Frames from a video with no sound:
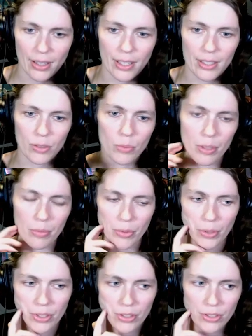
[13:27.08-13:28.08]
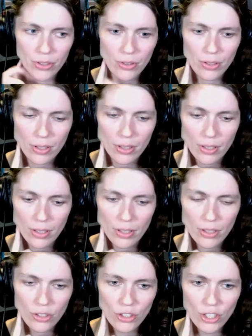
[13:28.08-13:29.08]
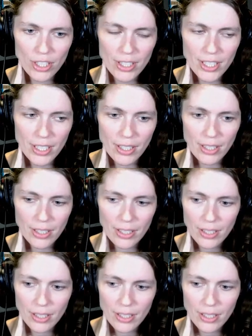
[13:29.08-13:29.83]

that is what I'm going to do. Just dig.